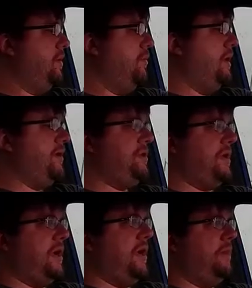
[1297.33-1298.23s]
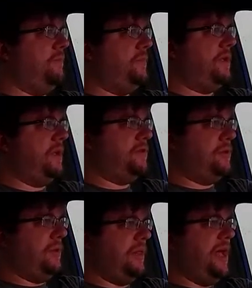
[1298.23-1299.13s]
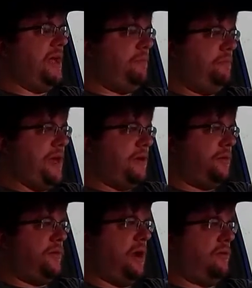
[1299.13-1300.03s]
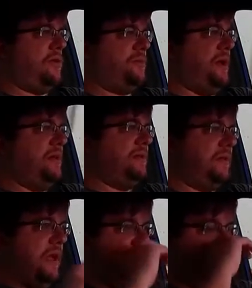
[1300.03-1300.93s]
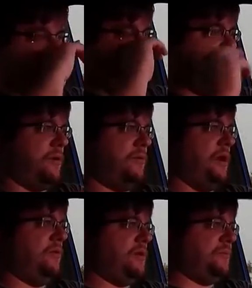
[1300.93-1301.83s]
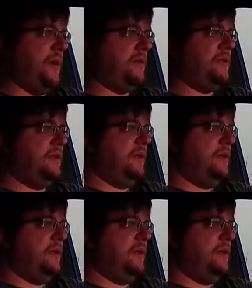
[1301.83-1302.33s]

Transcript: which um, gives you a lot better throttle response, uh, a lot quicker throttle response.